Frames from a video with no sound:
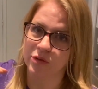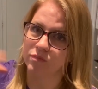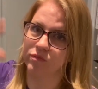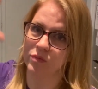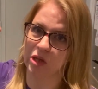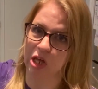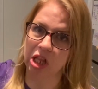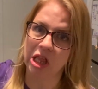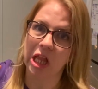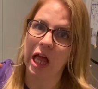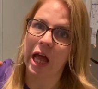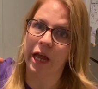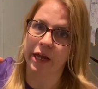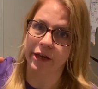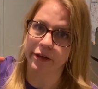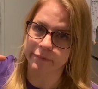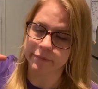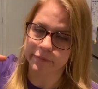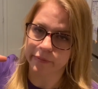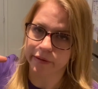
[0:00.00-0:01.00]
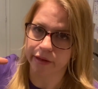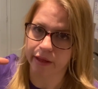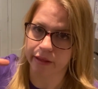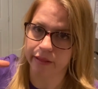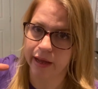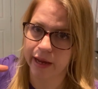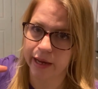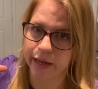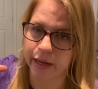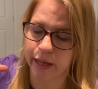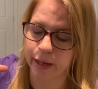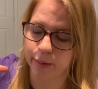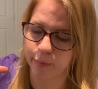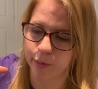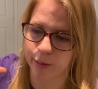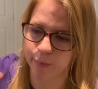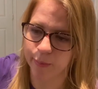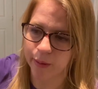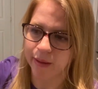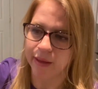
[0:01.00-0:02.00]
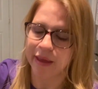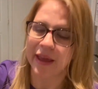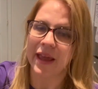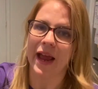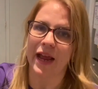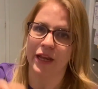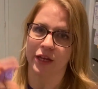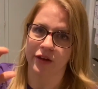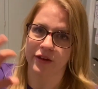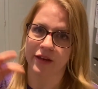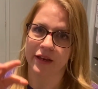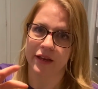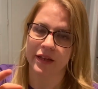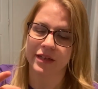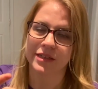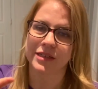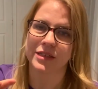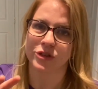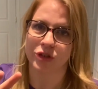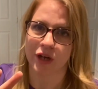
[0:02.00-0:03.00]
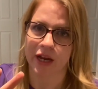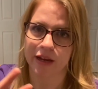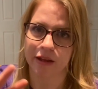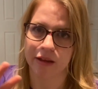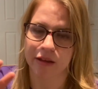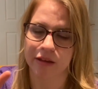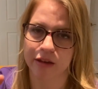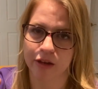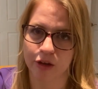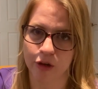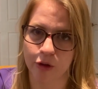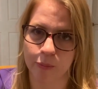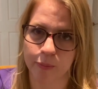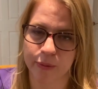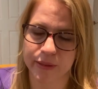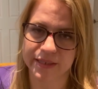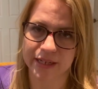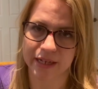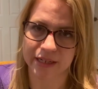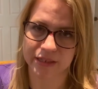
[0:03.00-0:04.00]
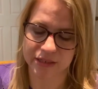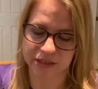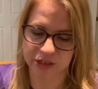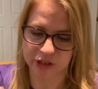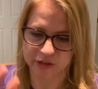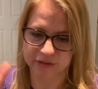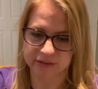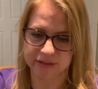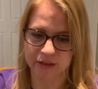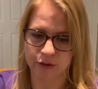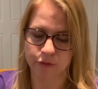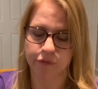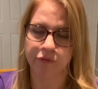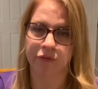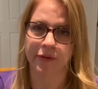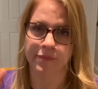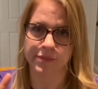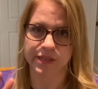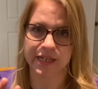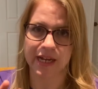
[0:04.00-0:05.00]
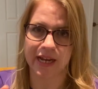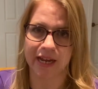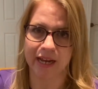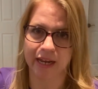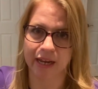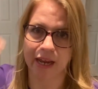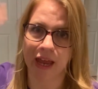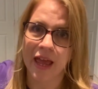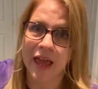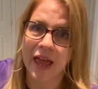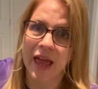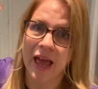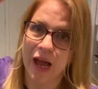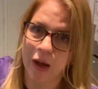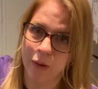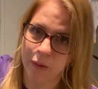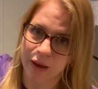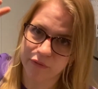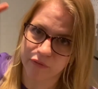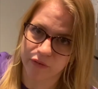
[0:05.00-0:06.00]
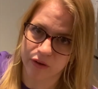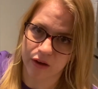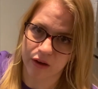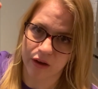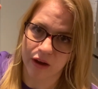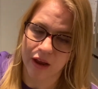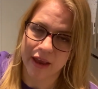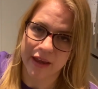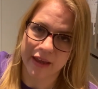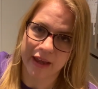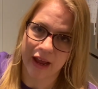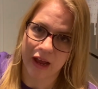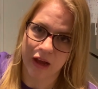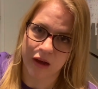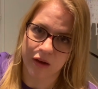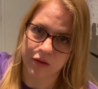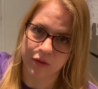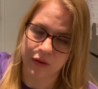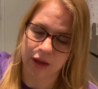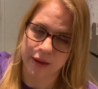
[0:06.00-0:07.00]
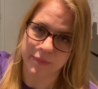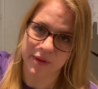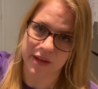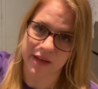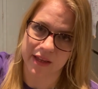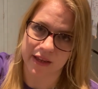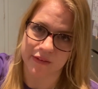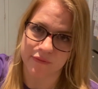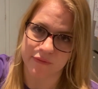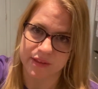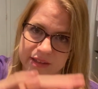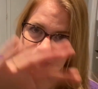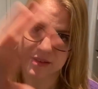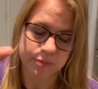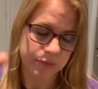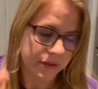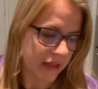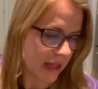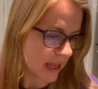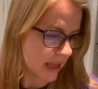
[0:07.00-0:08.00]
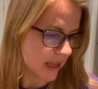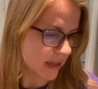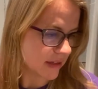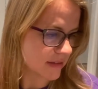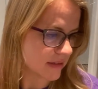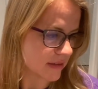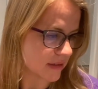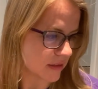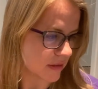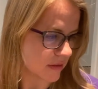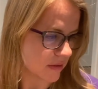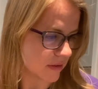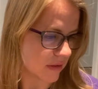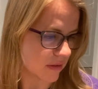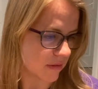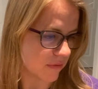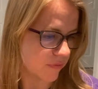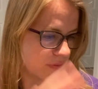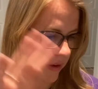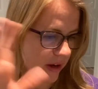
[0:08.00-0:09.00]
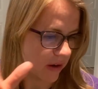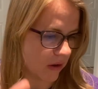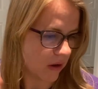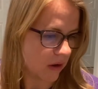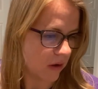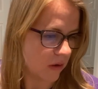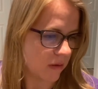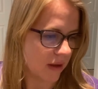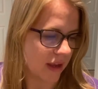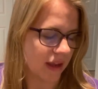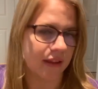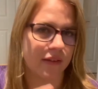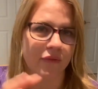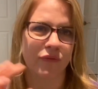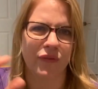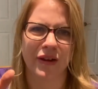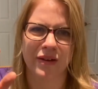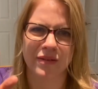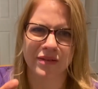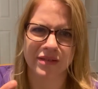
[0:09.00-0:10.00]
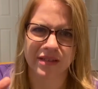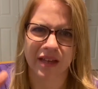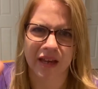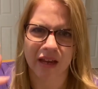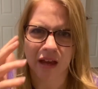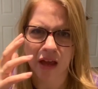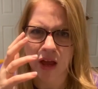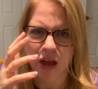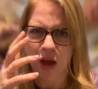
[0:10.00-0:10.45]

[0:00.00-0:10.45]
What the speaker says: You lied. You lied, Abram, and you did it to try to, protect yourself from dying. However, now I'm going to give these plagues to Pharaoh, and Pharaoh's like,